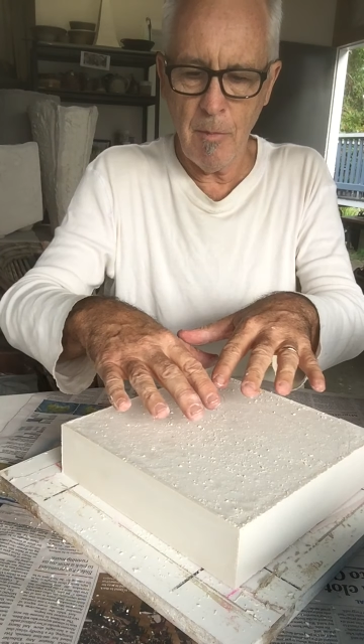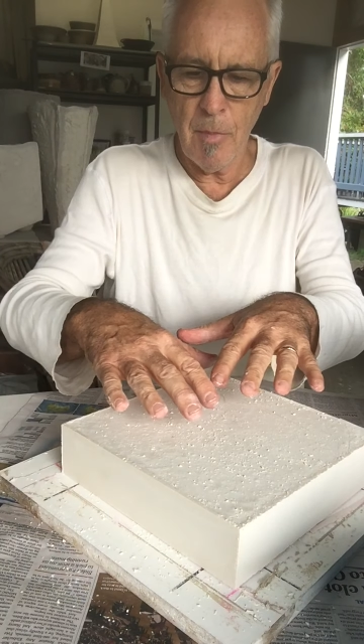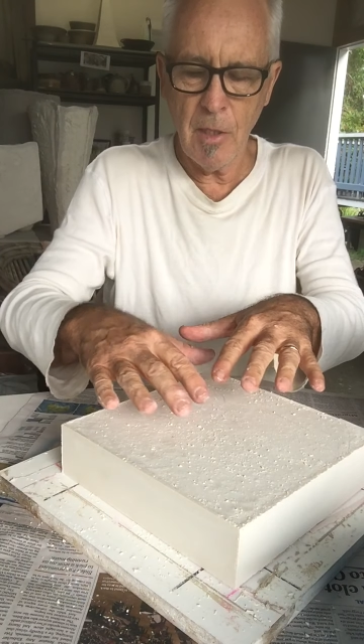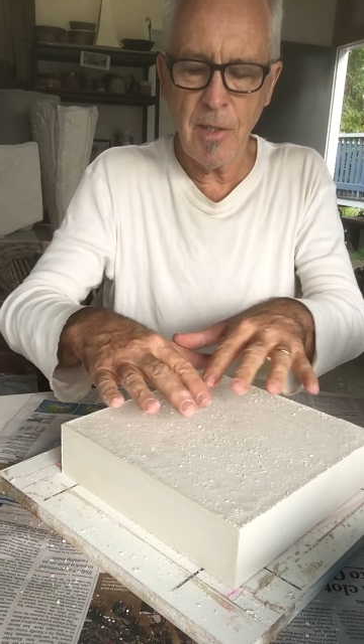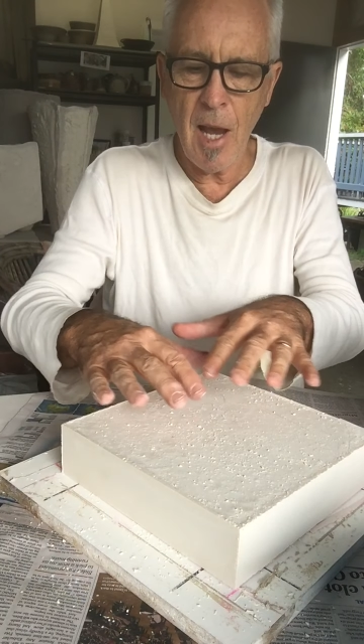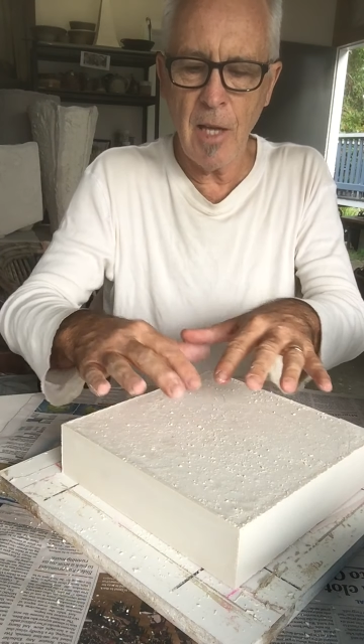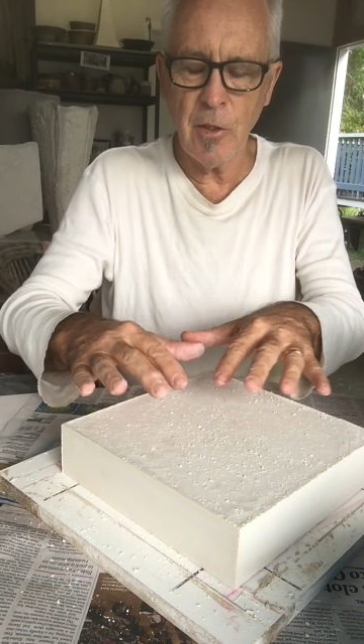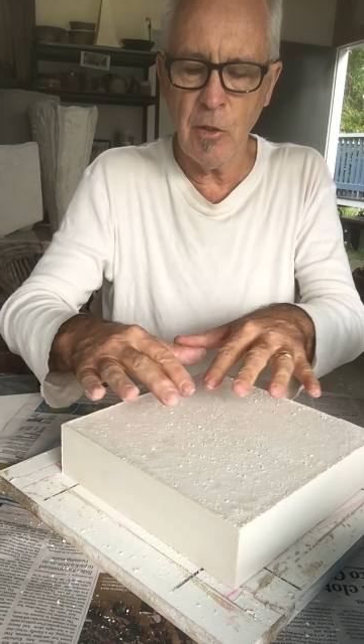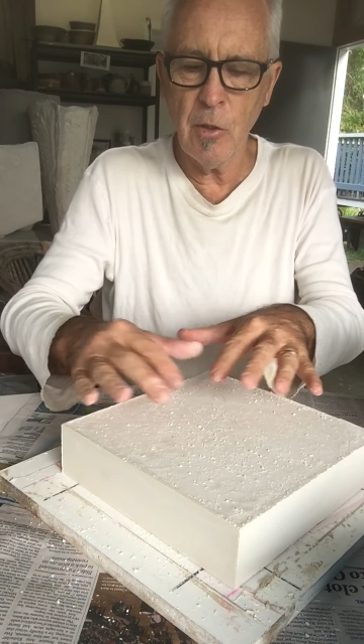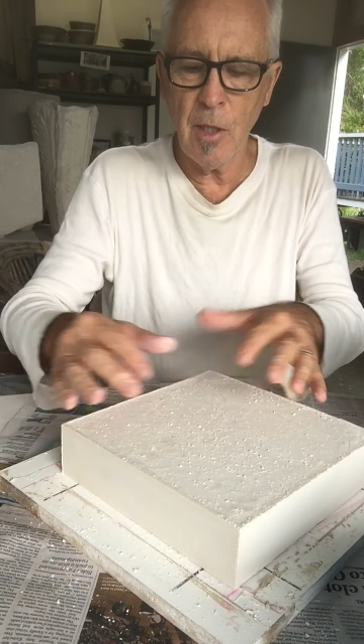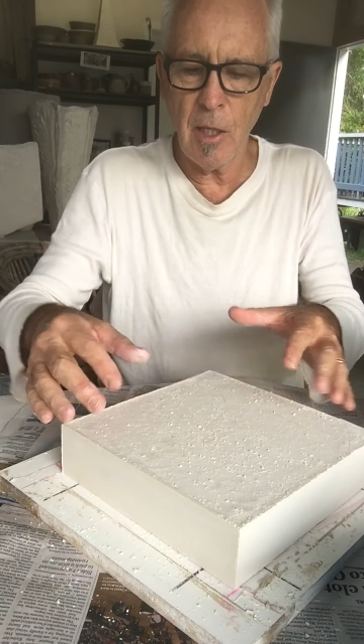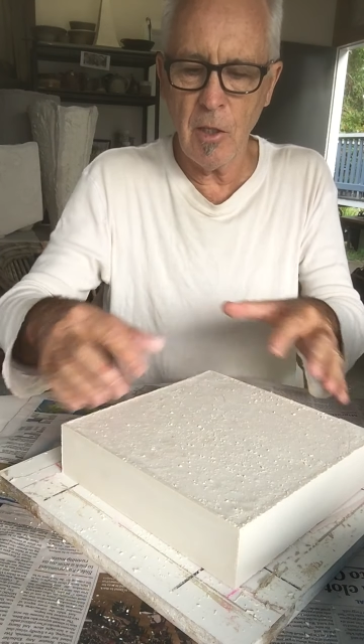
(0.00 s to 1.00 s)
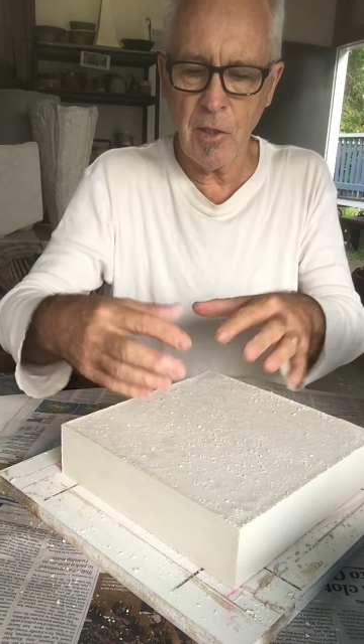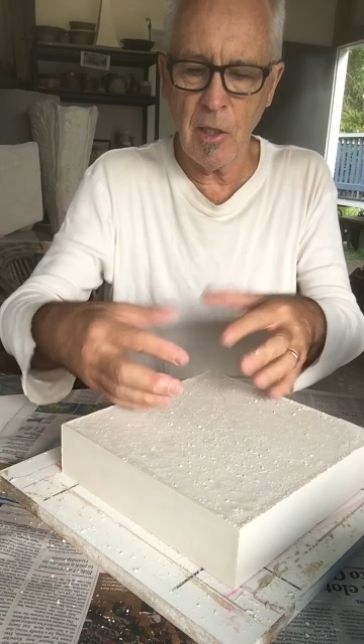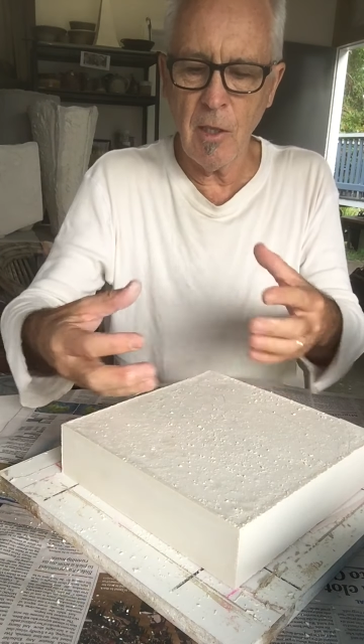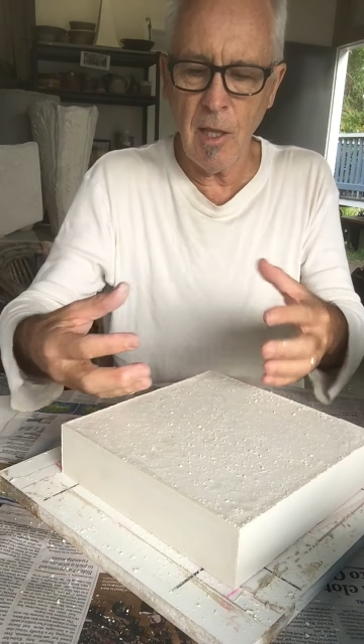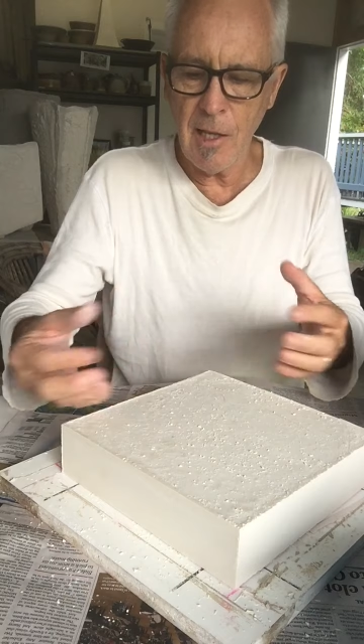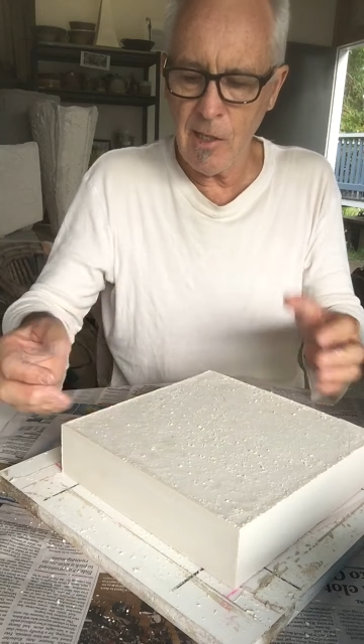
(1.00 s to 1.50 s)
it's hard to do that because the
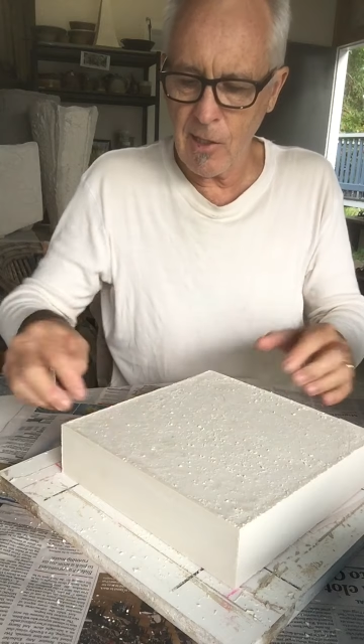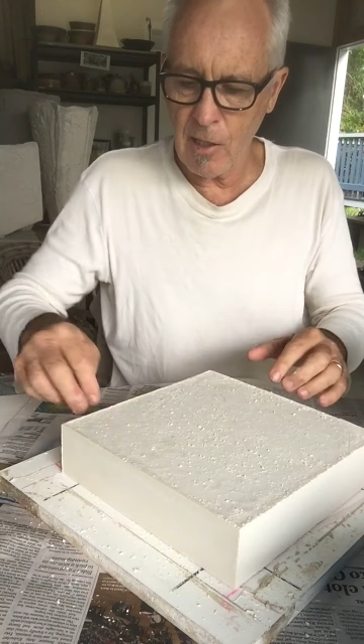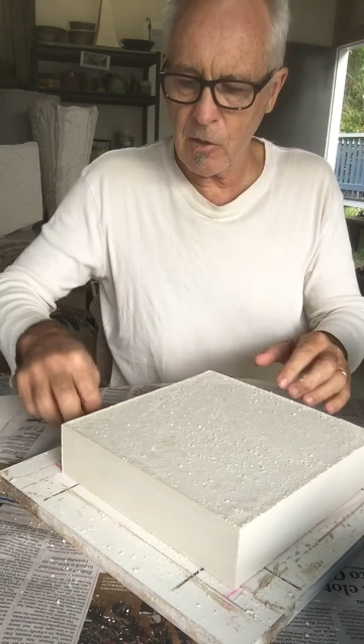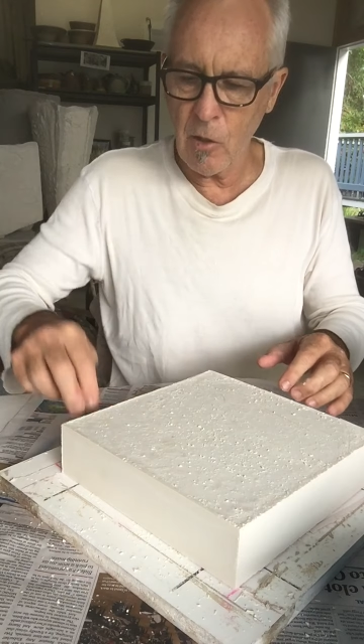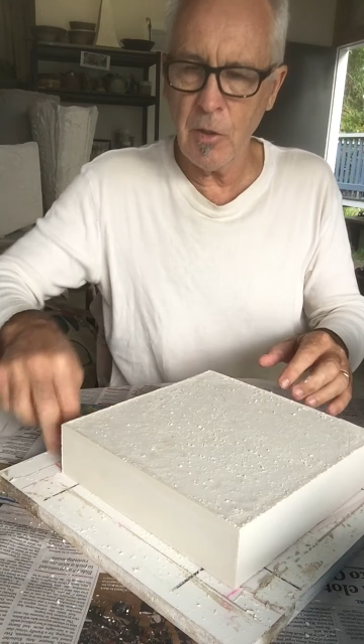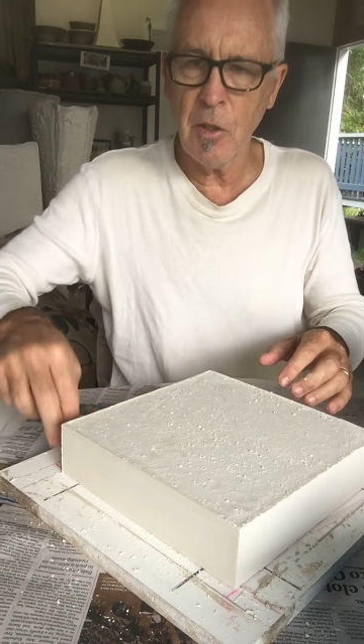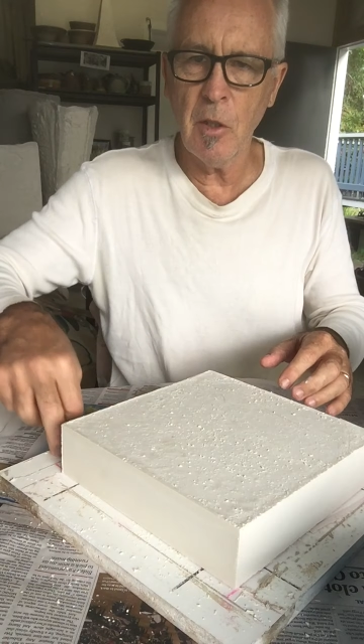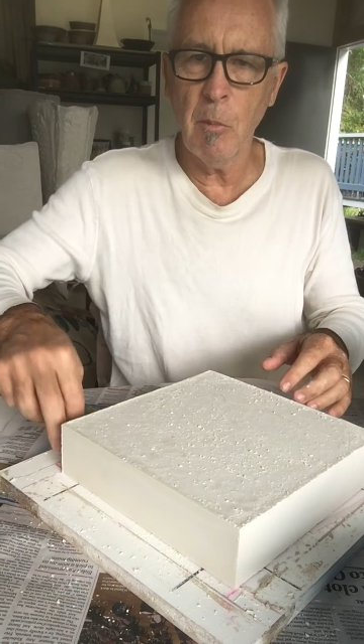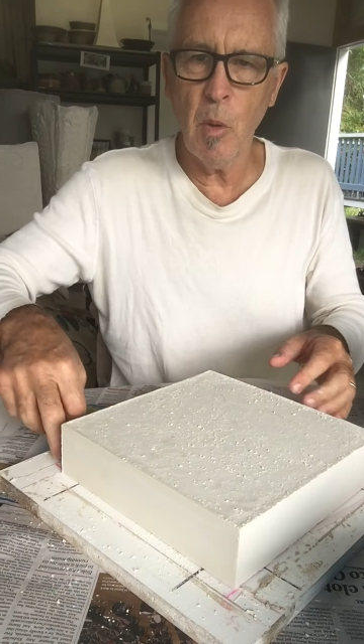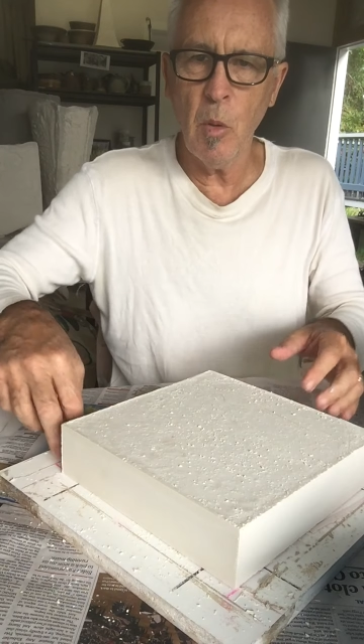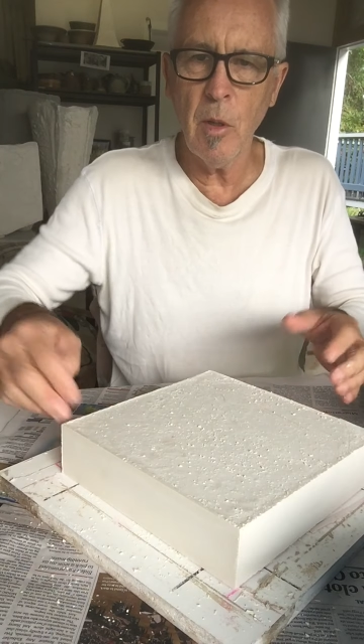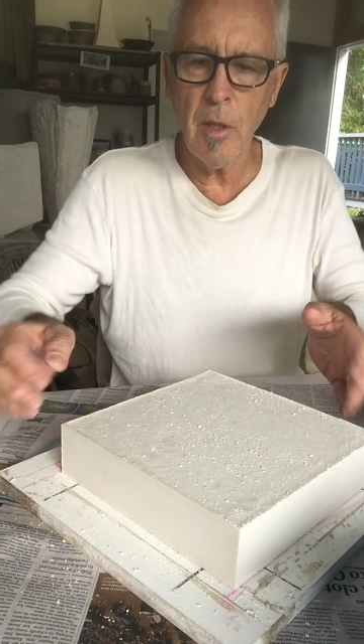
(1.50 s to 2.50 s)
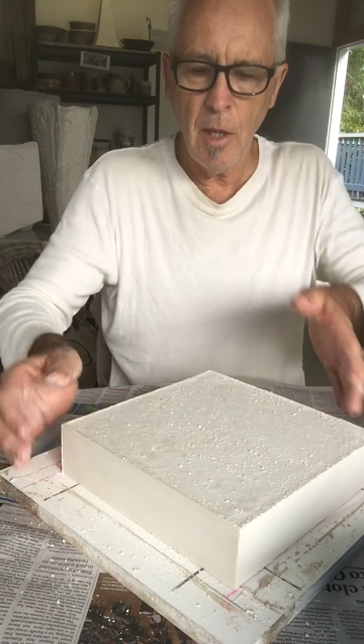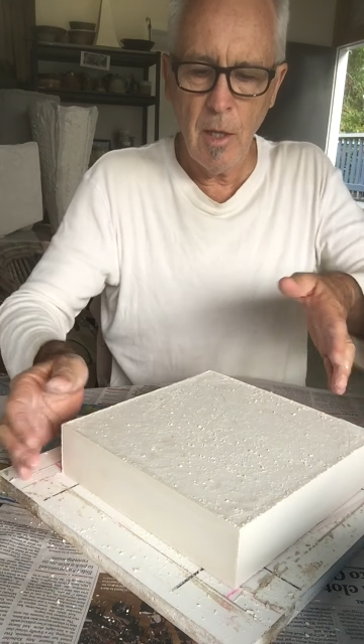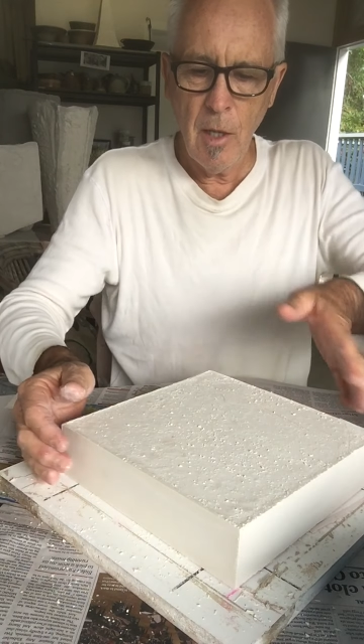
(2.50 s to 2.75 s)
clay sucks onto the board.